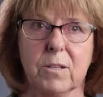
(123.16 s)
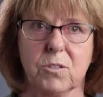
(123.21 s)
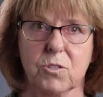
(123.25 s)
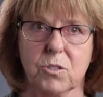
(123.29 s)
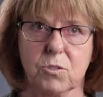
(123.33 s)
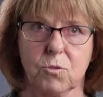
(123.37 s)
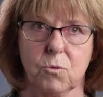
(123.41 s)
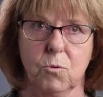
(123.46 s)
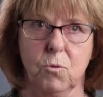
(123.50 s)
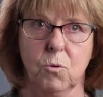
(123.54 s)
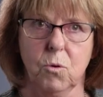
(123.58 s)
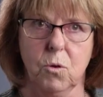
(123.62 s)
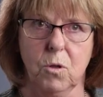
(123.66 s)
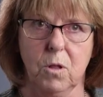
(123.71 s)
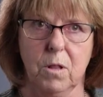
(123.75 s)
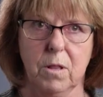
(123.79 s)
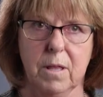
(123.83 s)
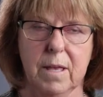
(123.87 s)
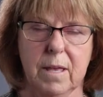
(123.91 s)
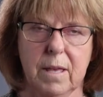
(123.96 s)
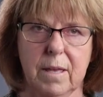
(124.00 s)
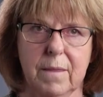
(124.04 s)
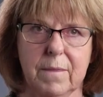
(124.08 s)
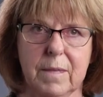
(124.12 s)
at school.
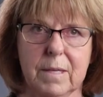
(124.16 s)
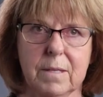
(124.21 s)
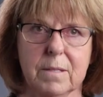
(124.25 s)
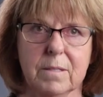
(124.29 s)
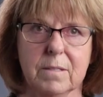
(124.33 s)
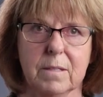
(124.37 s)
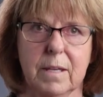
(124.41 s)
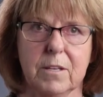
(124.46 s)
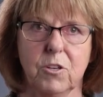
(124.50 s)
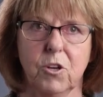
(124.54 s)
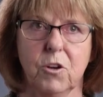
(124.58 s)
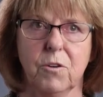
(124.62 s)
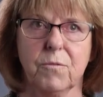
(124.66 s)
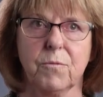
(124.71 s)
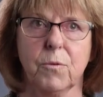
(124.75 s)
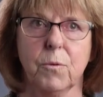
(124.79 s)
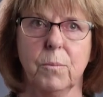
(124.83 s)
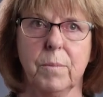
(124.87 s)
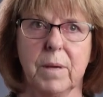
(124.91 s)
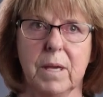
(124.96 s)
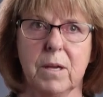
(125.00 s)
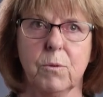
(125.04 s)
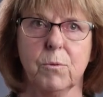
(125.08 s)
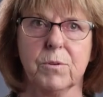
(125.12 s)
And this, I know for
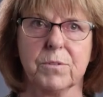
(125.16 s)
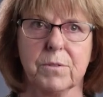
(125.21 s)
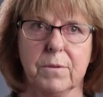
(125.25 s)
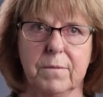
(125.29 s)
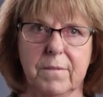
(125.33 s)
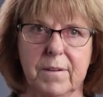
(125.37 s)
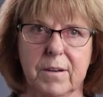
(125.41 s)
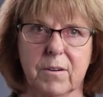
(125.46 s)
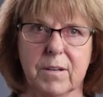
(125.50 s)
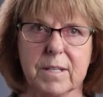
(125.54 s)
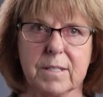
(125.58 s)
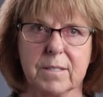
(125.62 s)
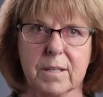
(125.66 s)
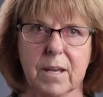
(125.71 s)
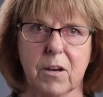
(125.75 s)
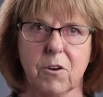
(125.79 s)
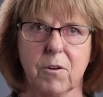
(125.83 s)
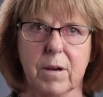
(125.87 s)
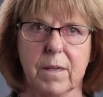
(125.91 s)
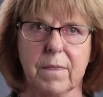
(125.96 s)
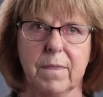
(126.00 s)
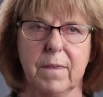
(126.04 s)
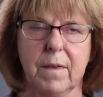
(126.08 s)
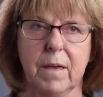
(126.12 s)
me, was a very
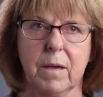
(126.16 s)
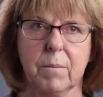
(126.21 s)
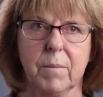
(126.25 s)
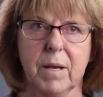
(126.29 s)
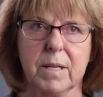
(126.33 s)
scary thing.